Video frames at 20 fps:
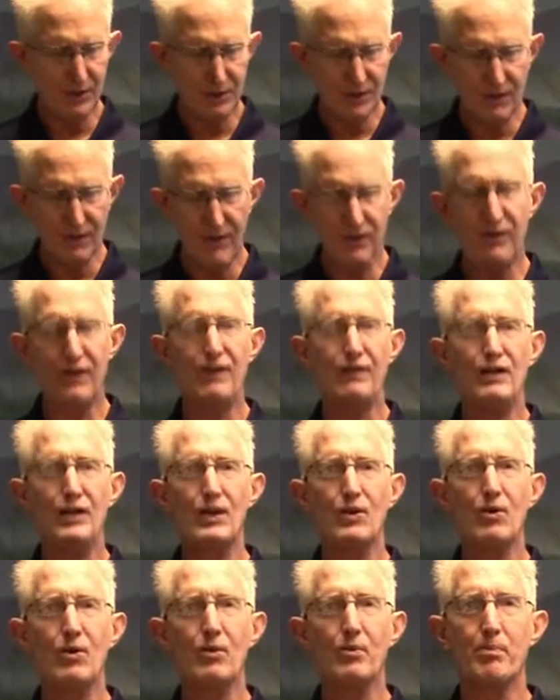using
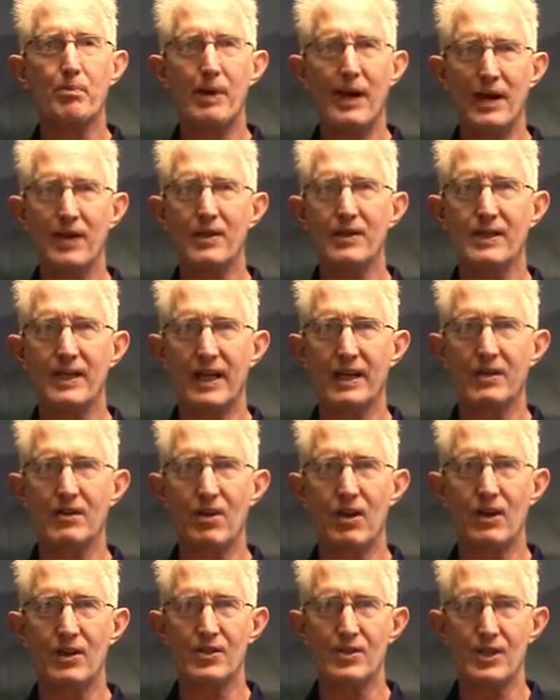50-year-old putter
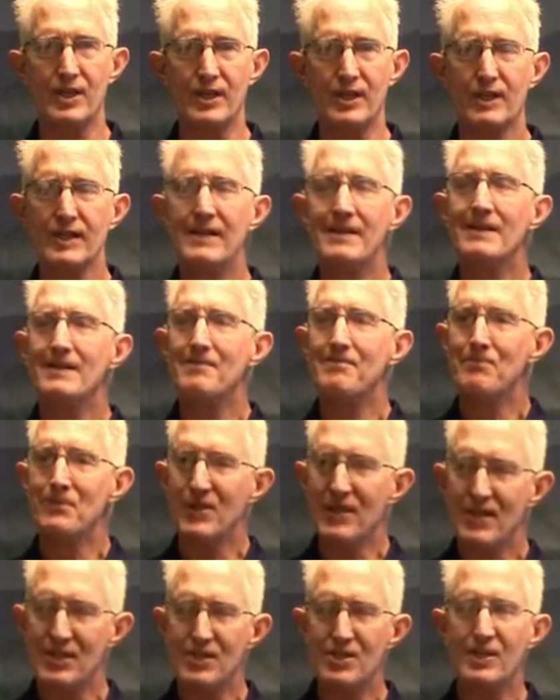technology,
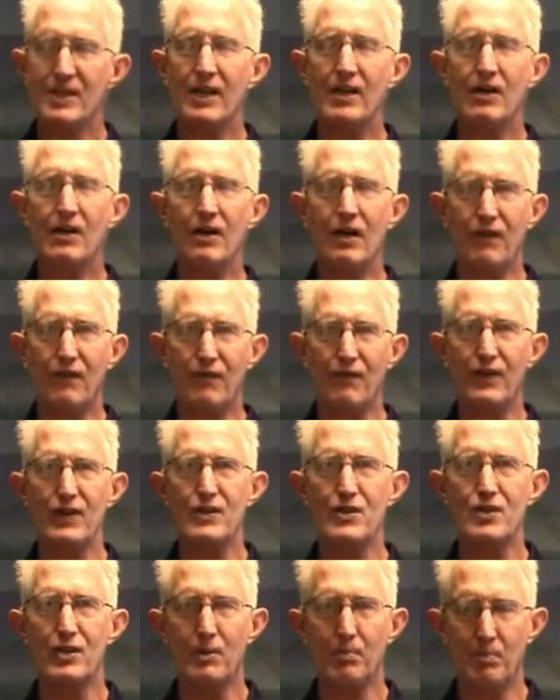consider a
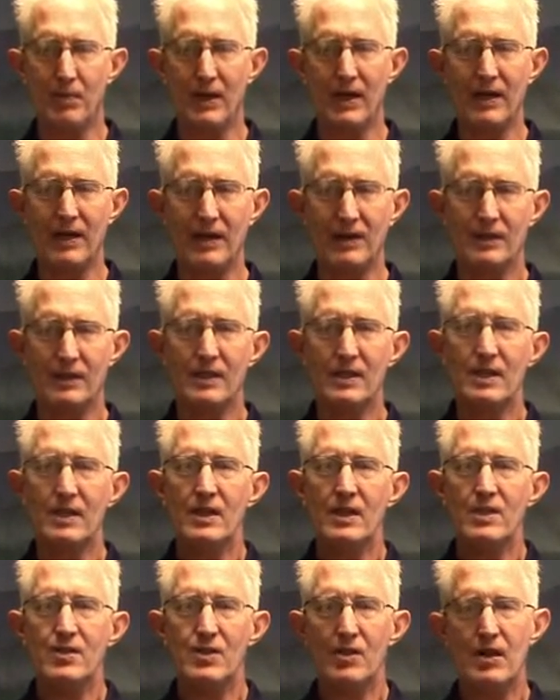Fisher putter.
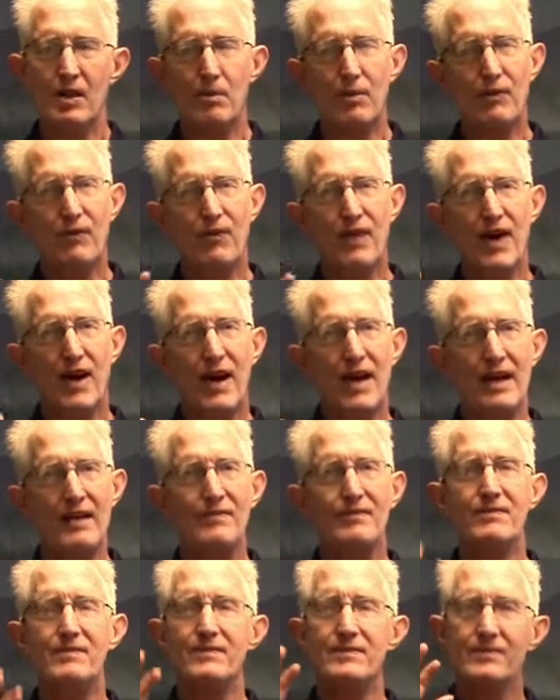So number
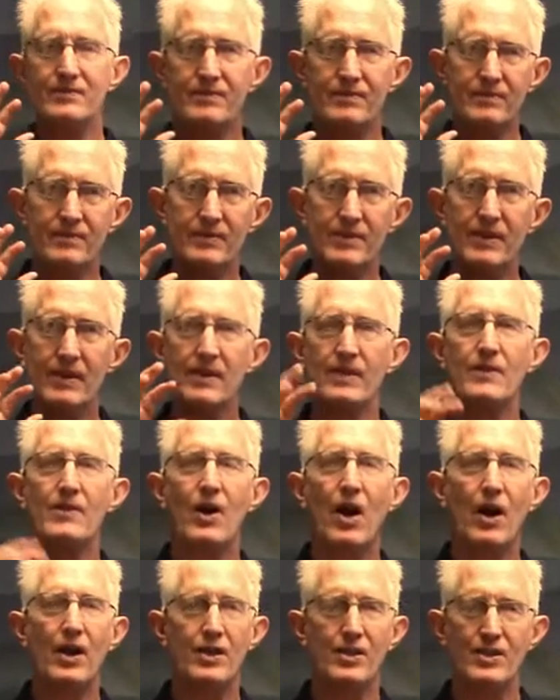5,
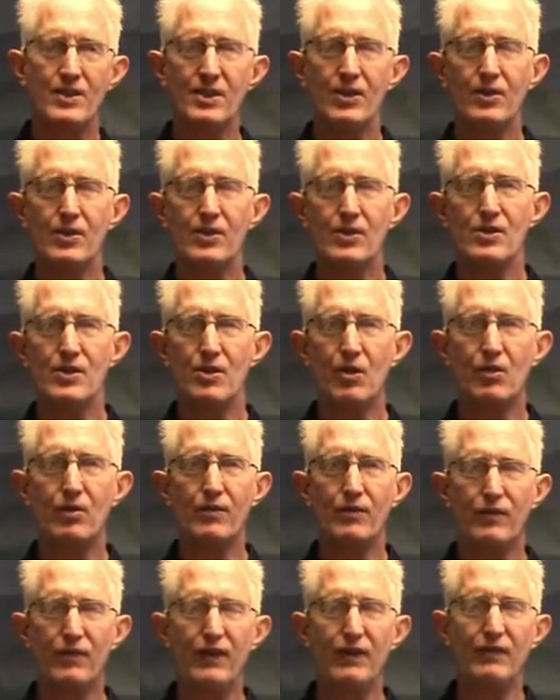are you still using
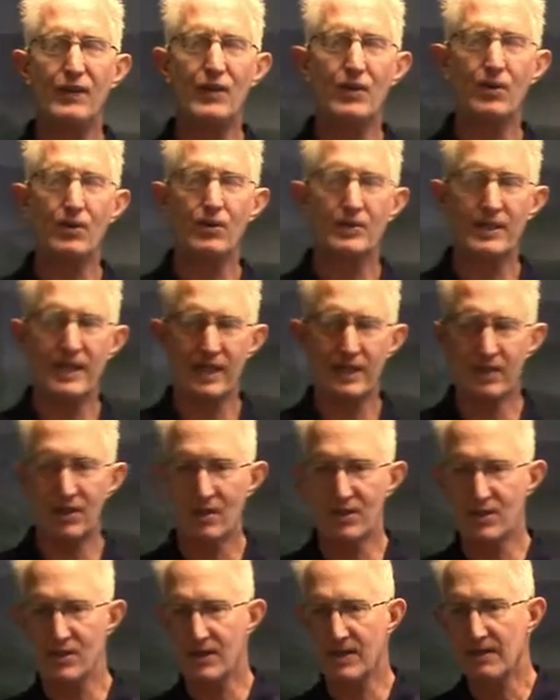old 50-year-old
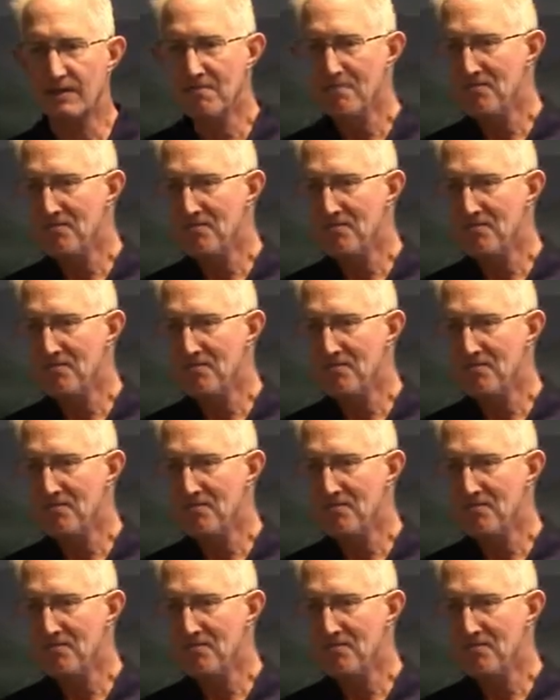technology?